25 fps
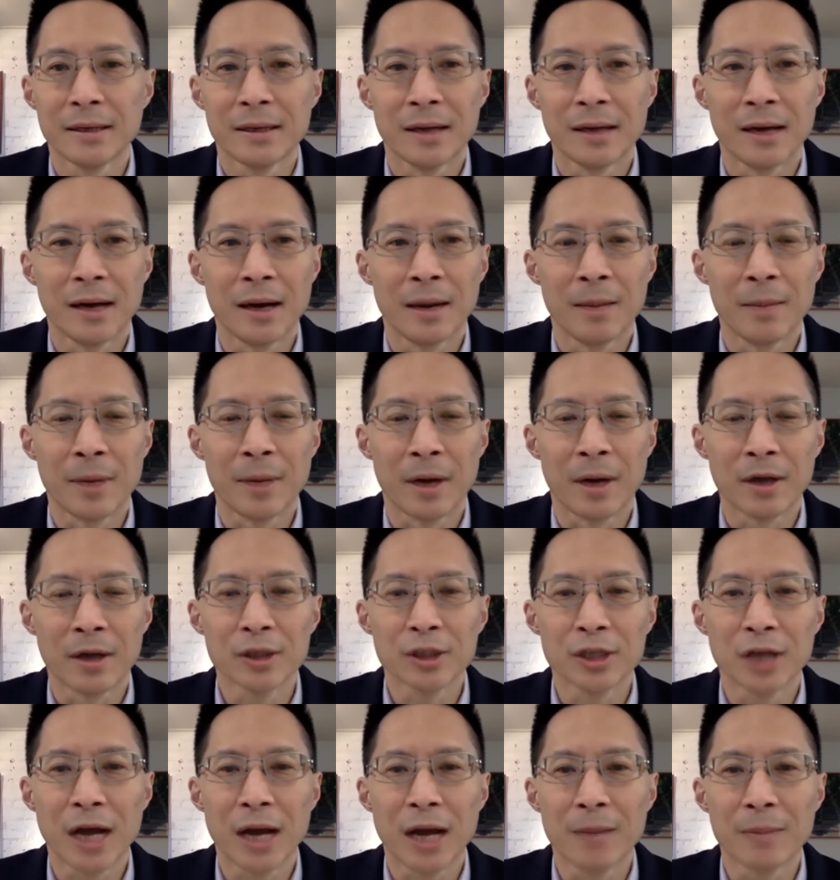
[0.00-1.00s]
Um, and our
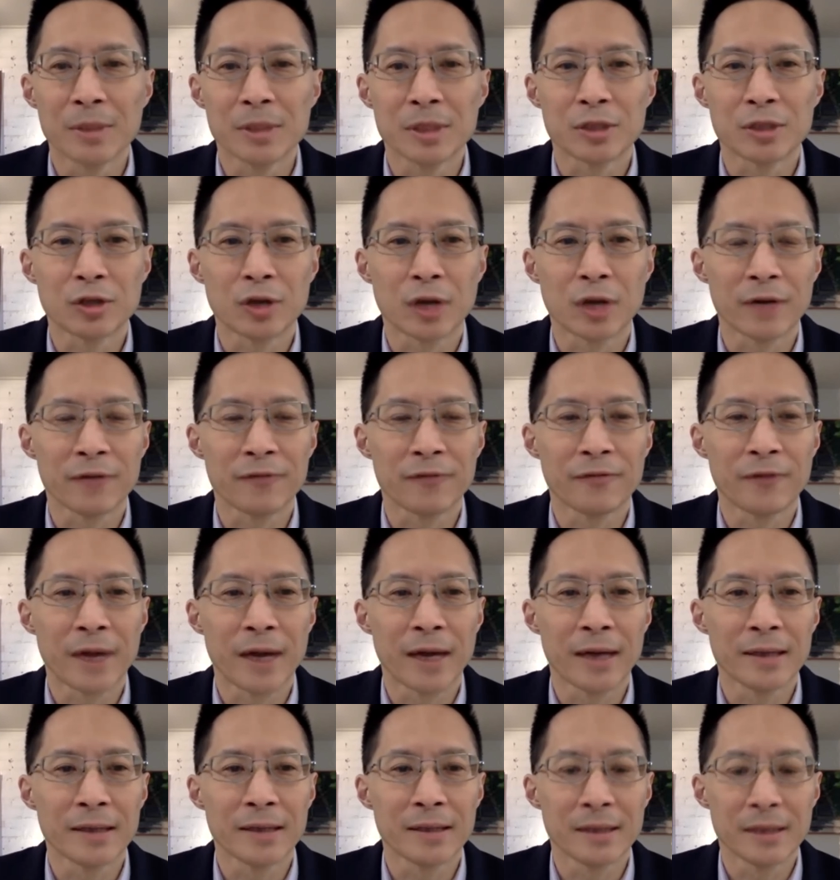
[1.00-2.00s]
job is to try to
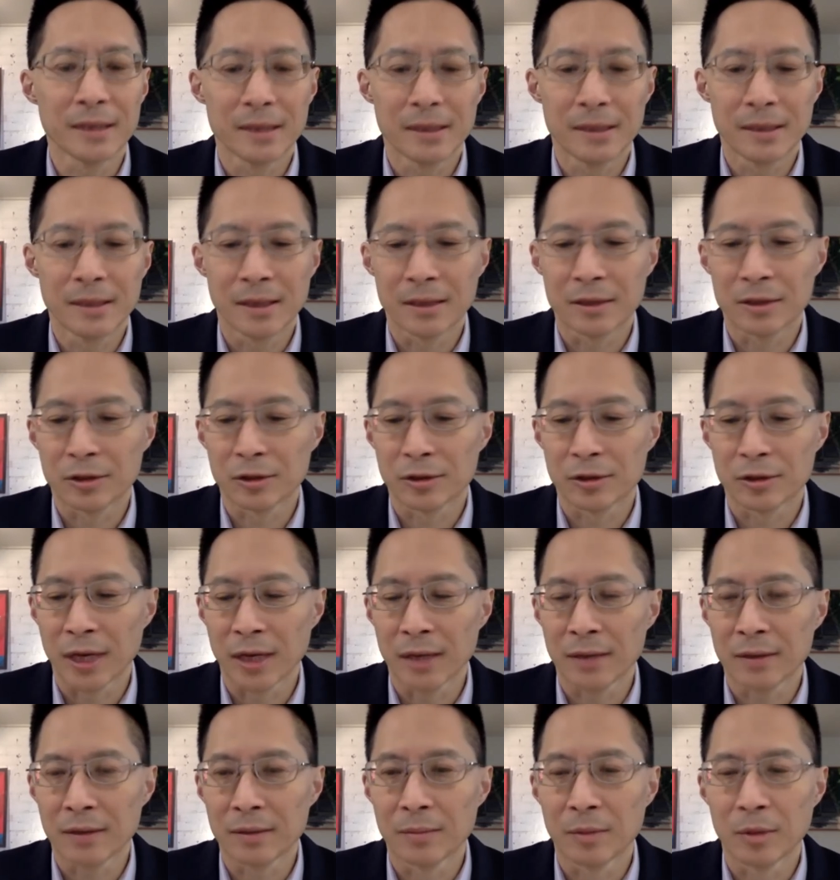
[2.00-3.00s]
find and
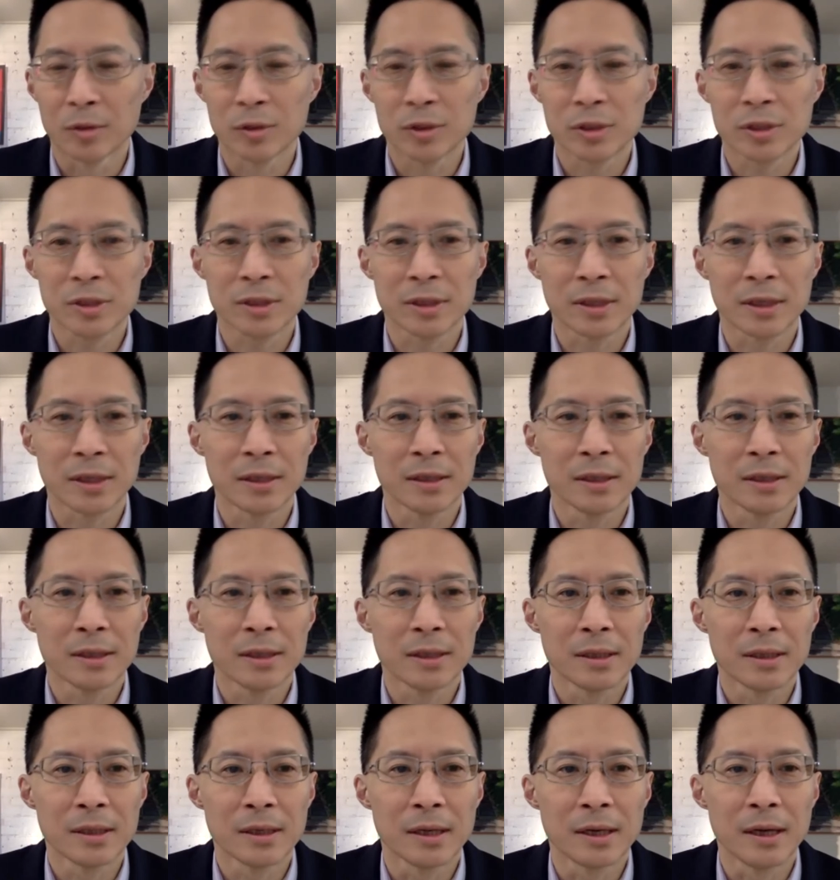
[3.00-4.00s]
create the most uh,
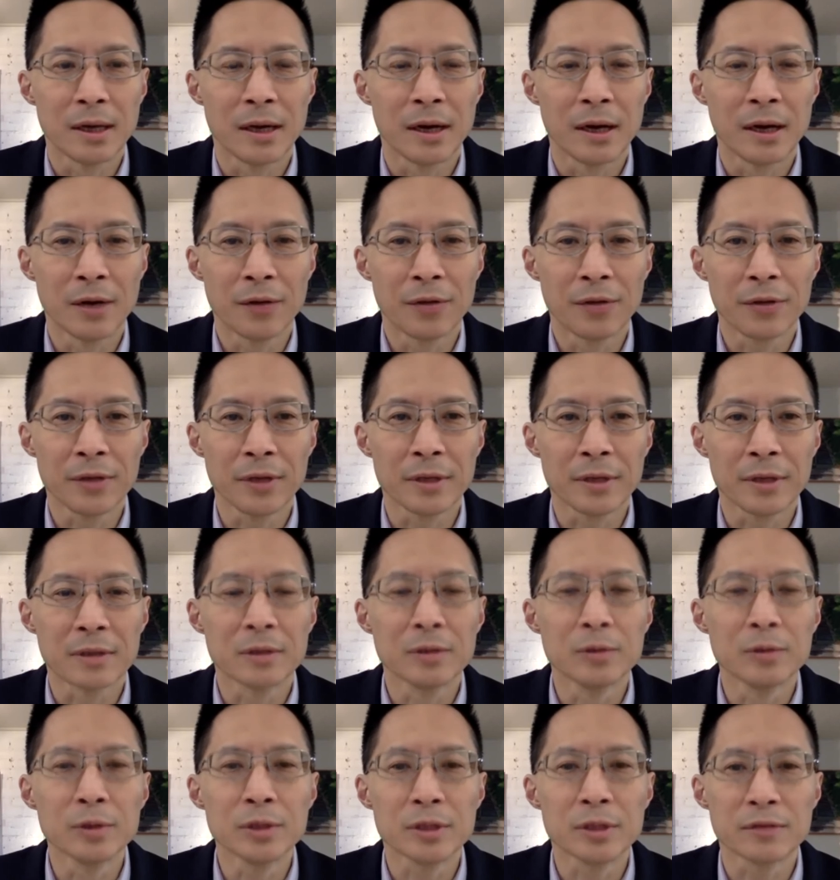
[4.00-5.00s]
uh, healthy,
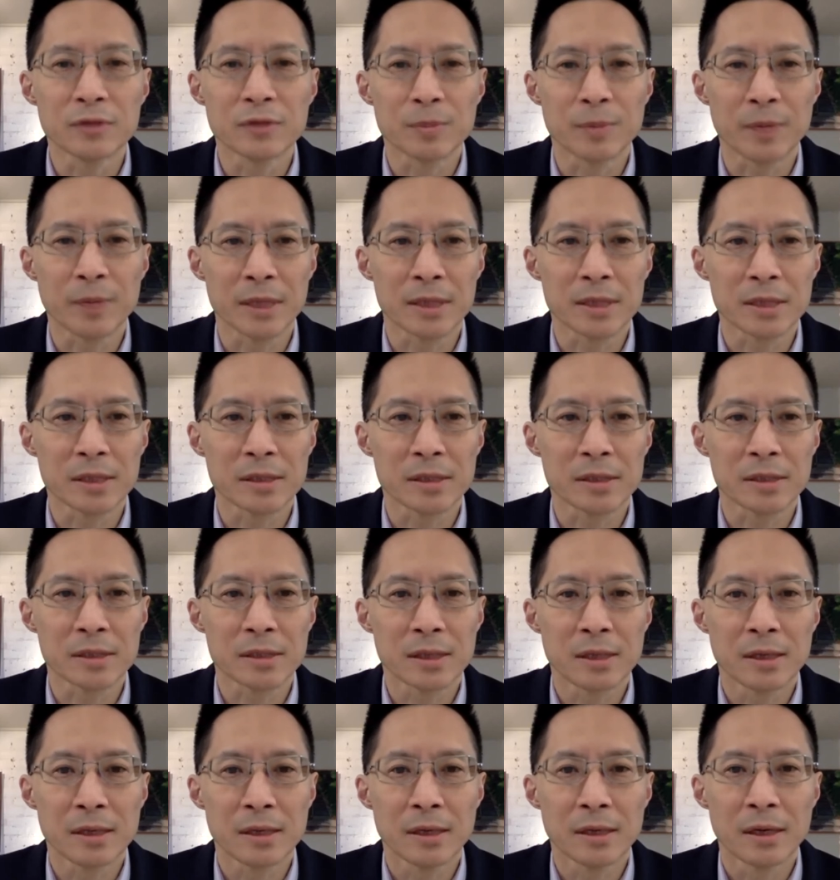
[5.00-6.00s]
inclusive spaces
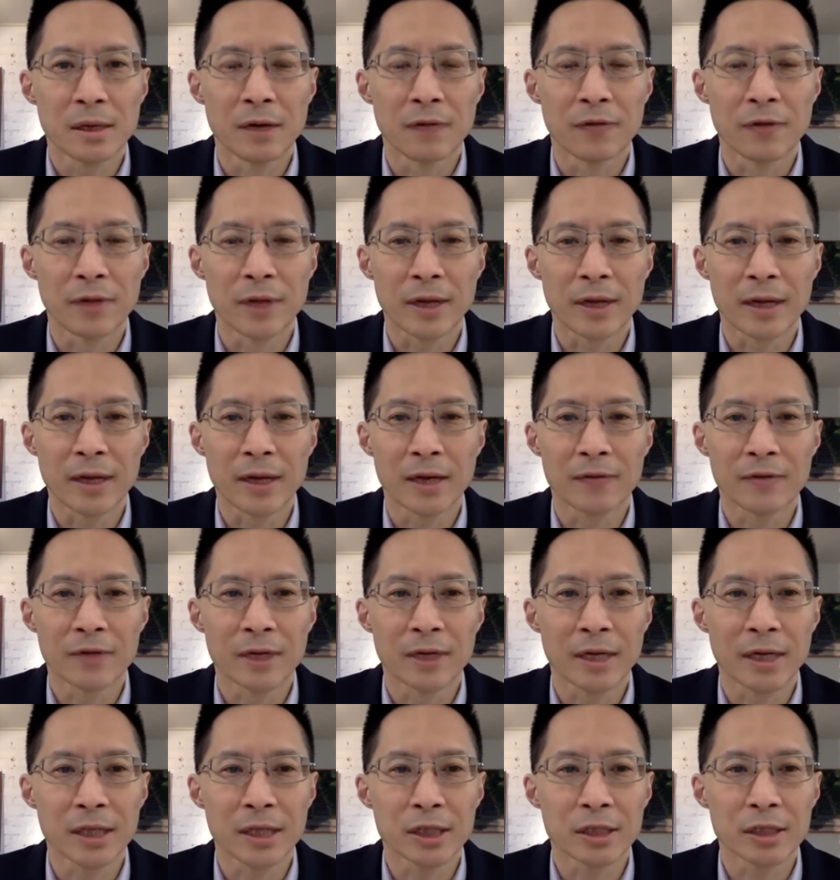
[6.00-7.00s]
uh, for that kind of
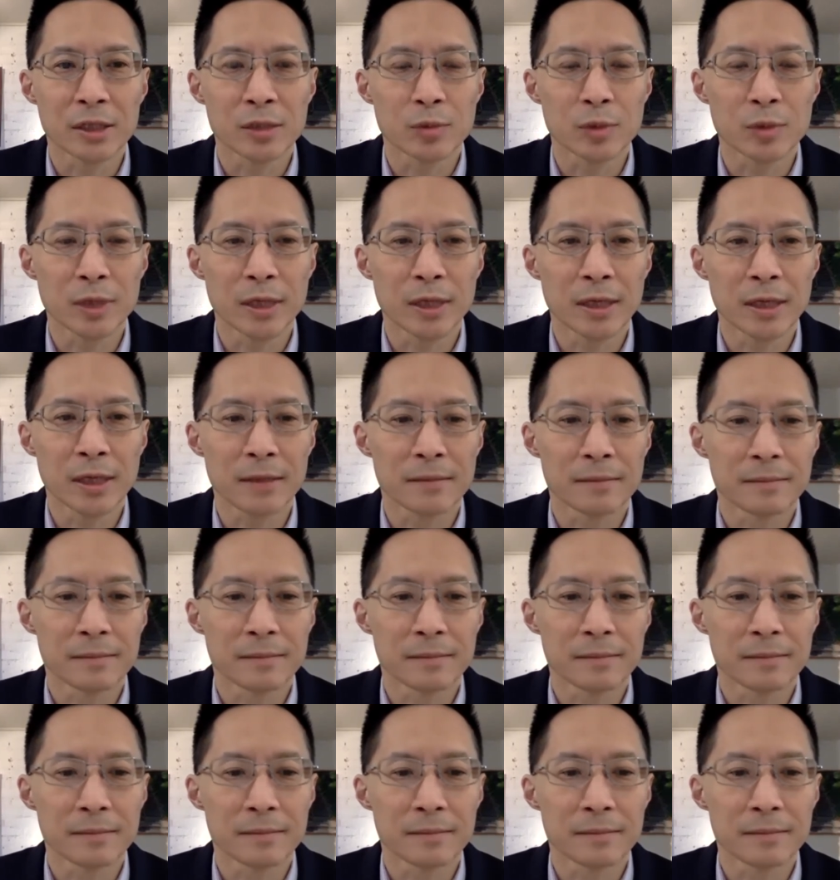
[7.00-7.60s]
connection as we can.